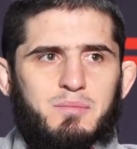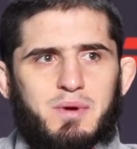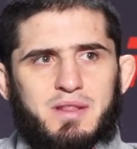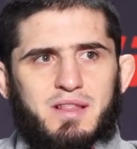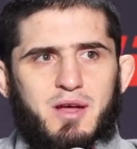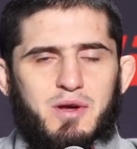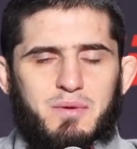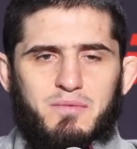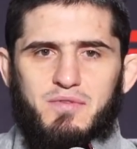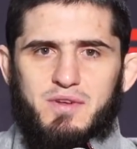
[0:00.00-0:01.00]
But now
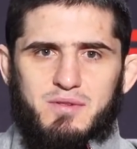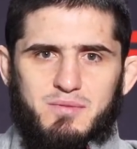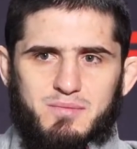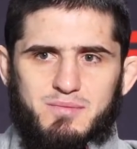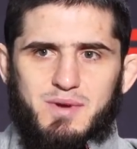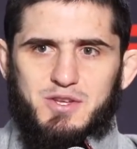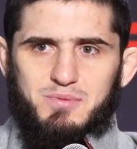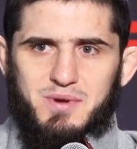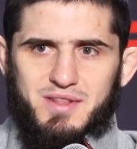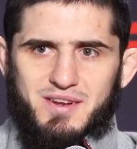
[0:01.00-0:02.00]
I feel
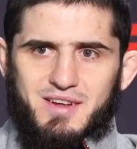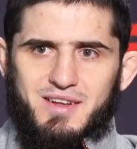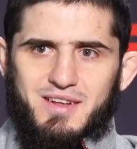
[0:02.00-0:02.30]
much better.